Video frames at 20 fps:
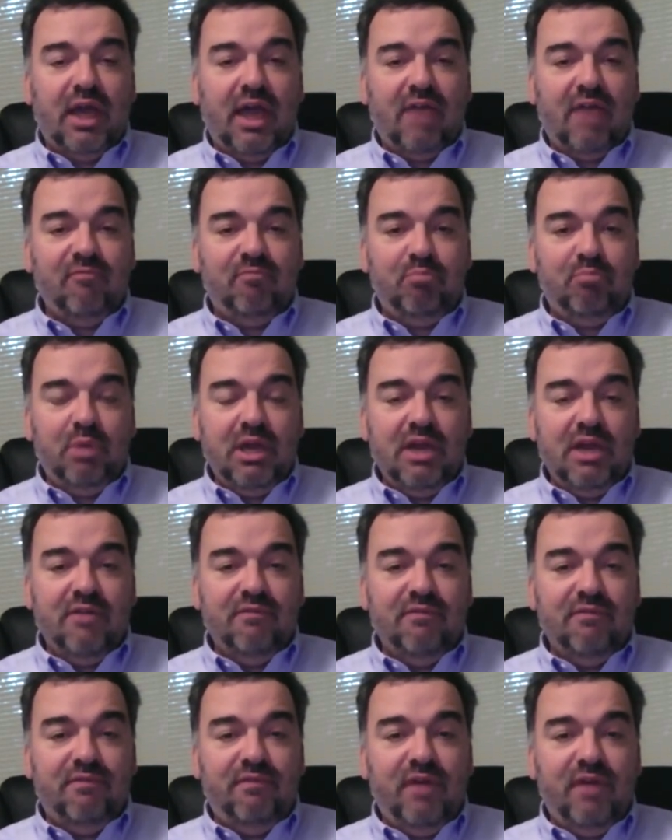have
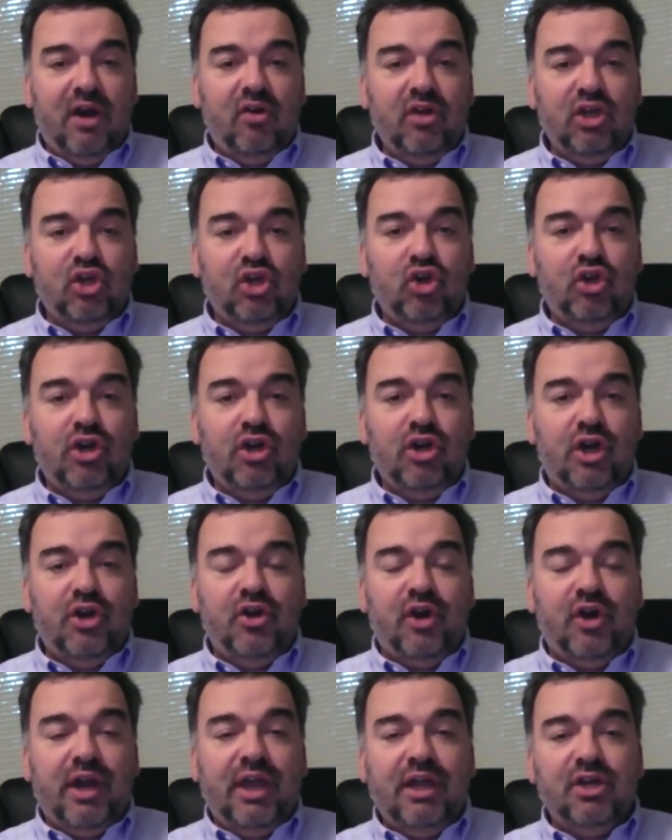been very good
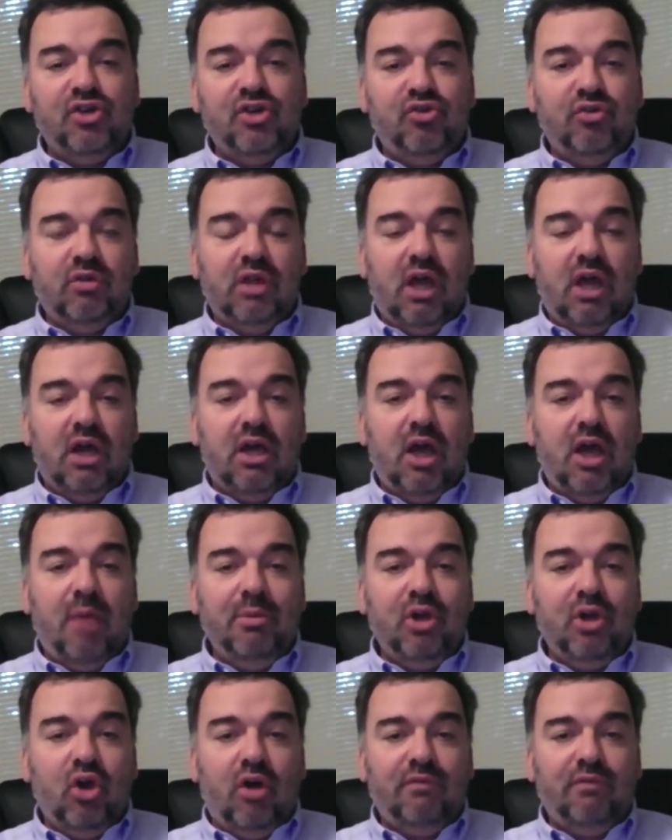under Andrew Luck,
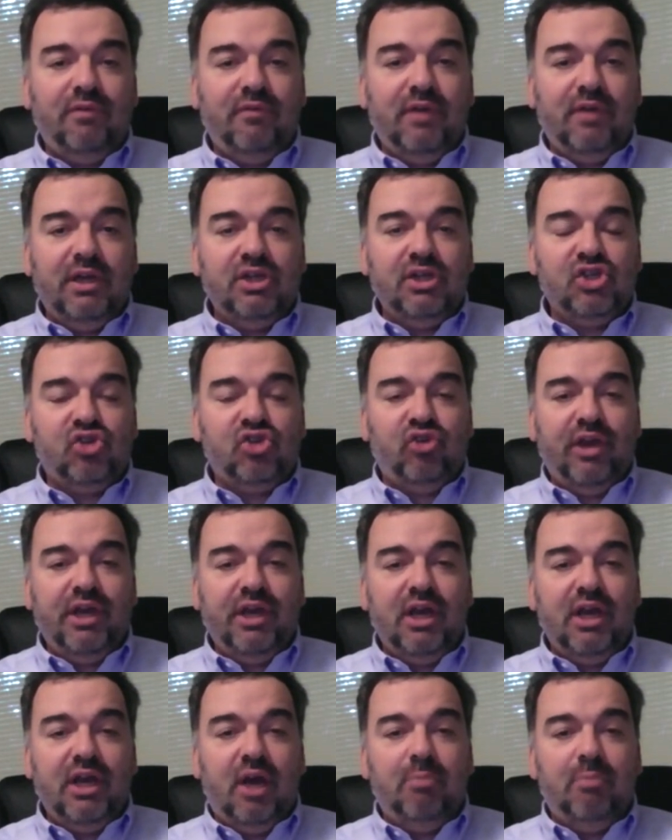coming off of a
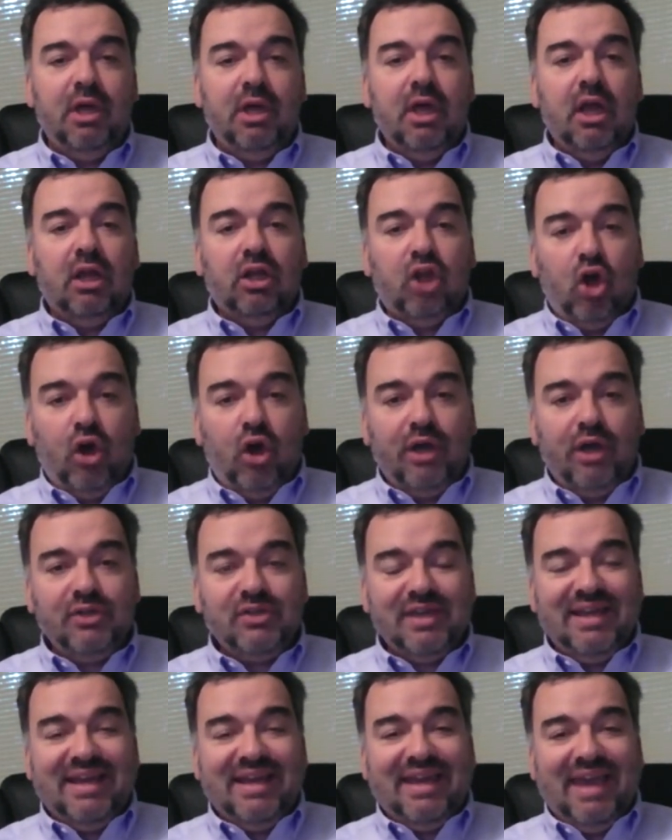straight up
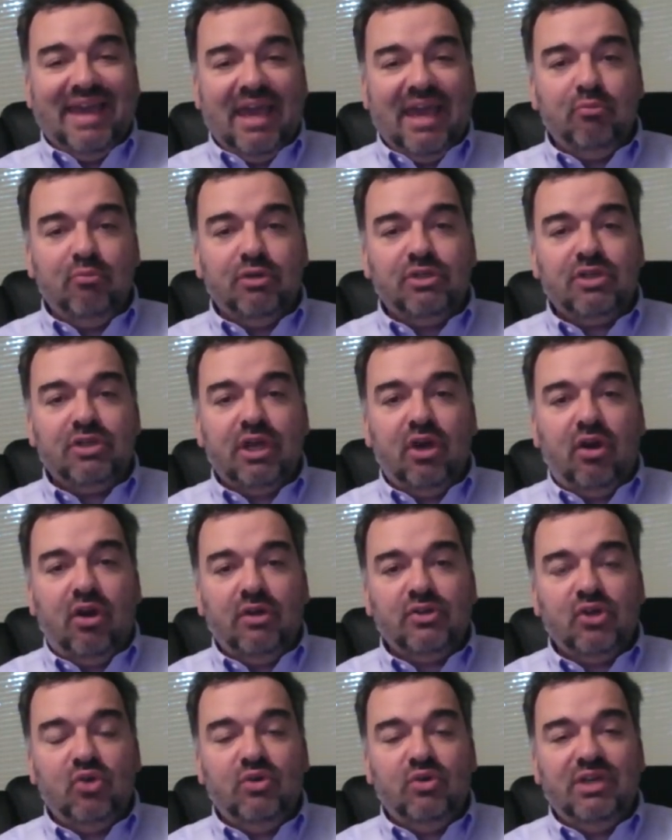loss in a game which they
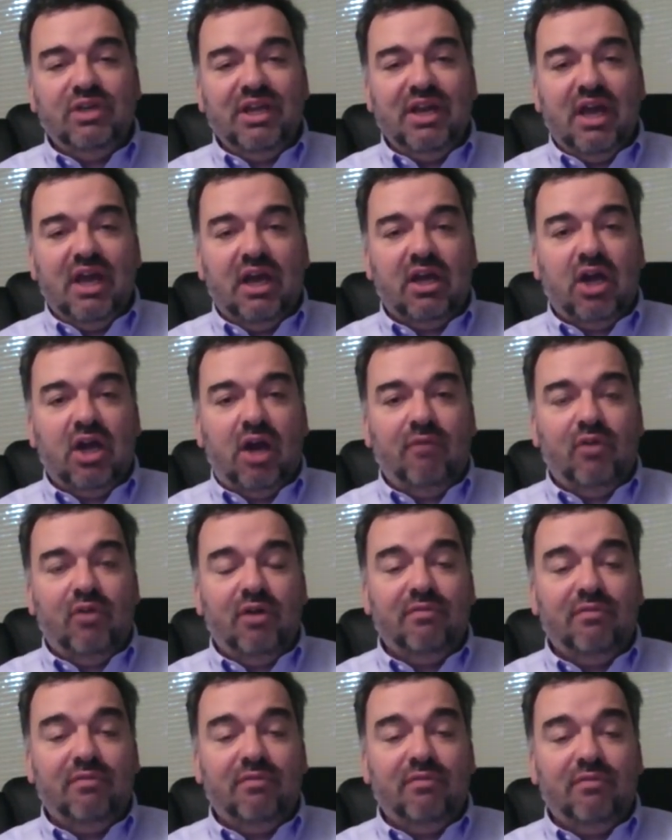also did not cover.
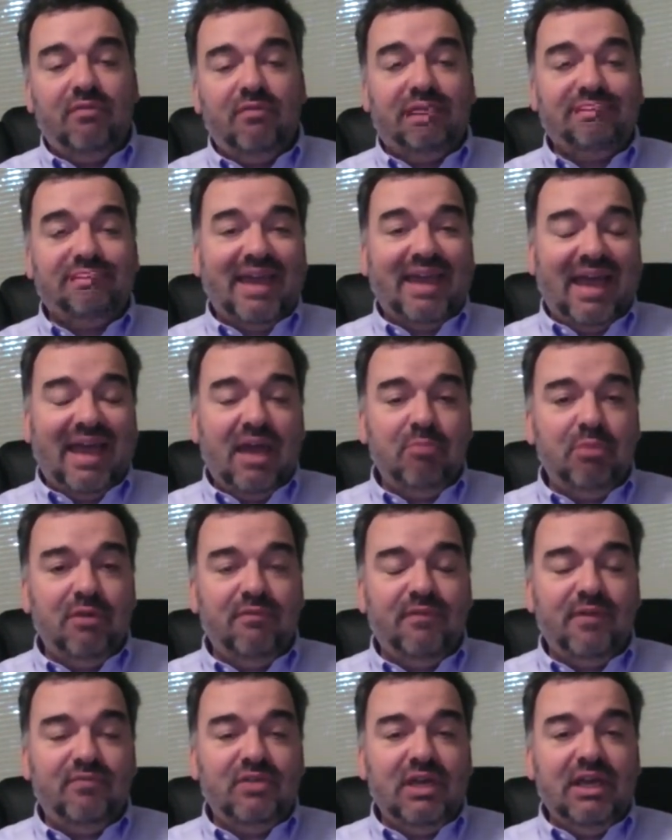In fact, they had been
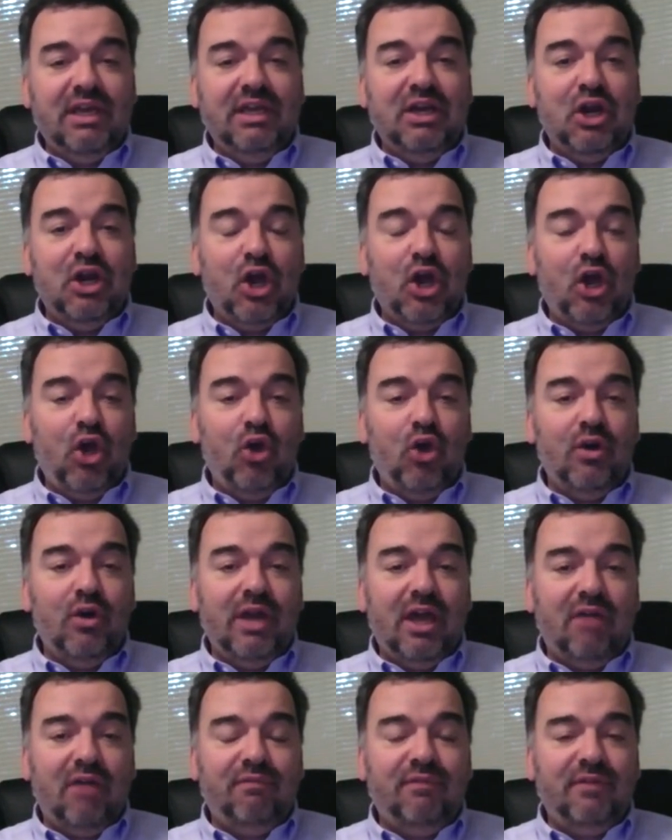15 and 0,
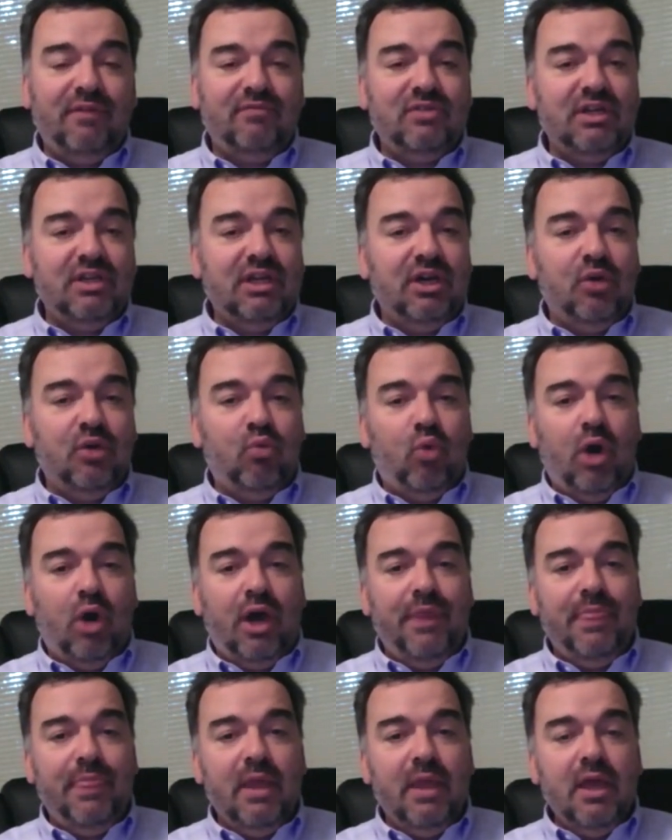now 15 and
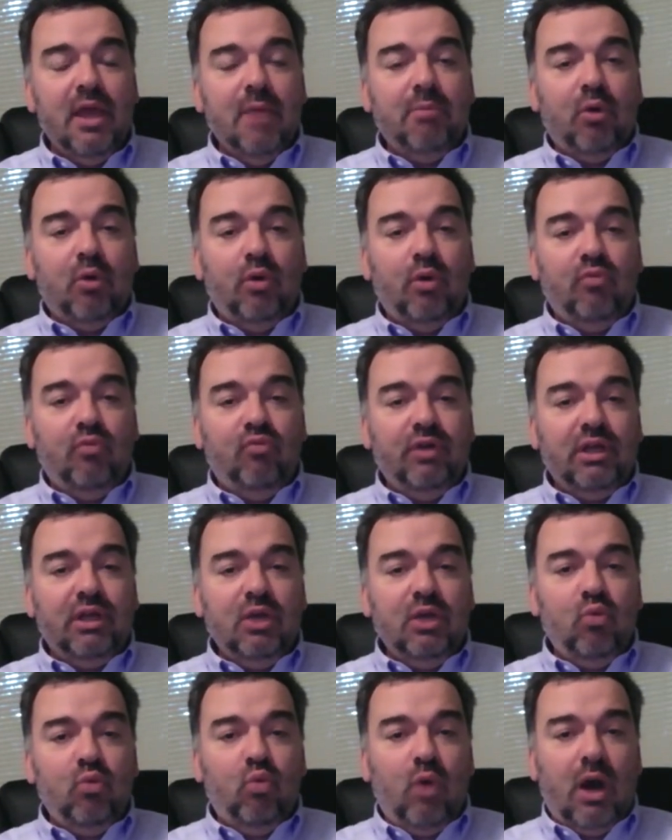1. But what
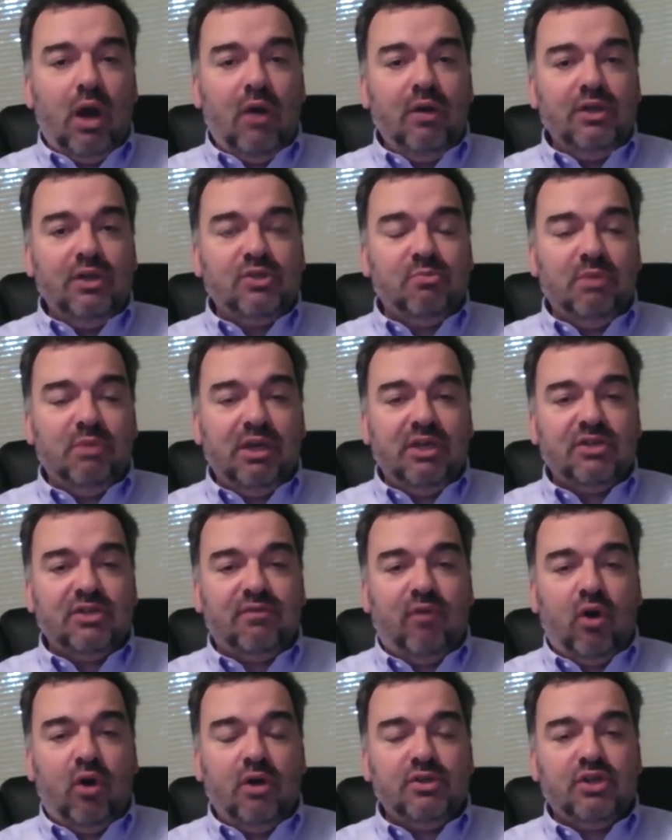really worries me as
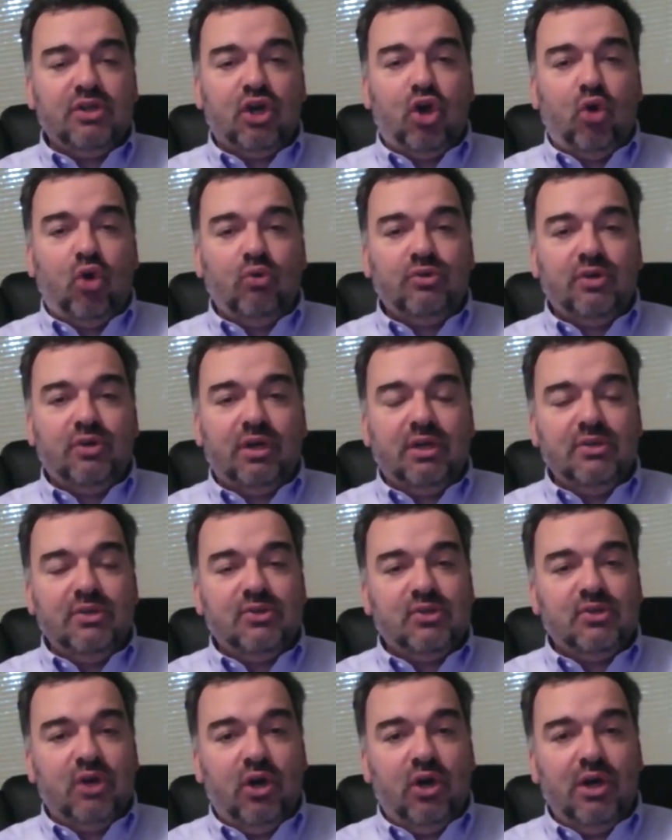far as the Colts are
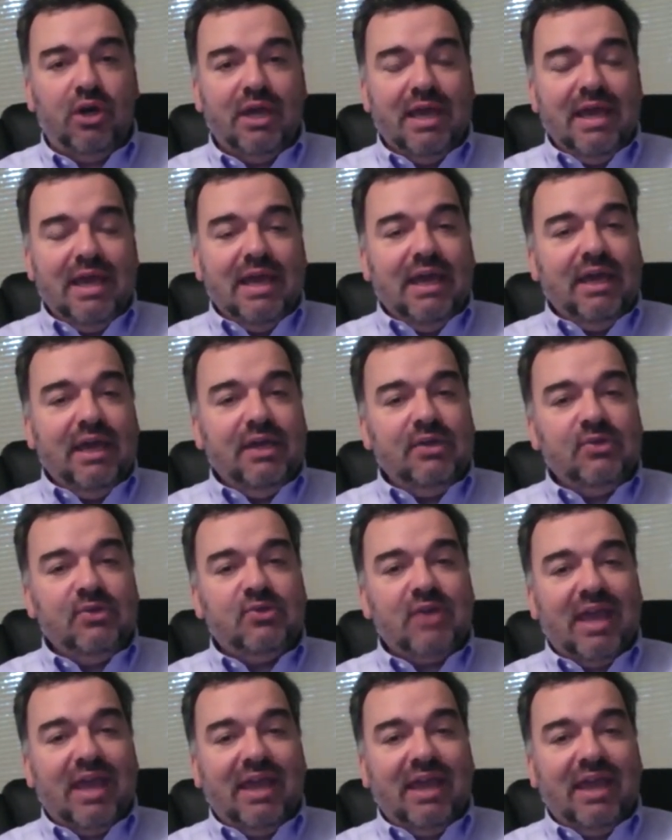concerned is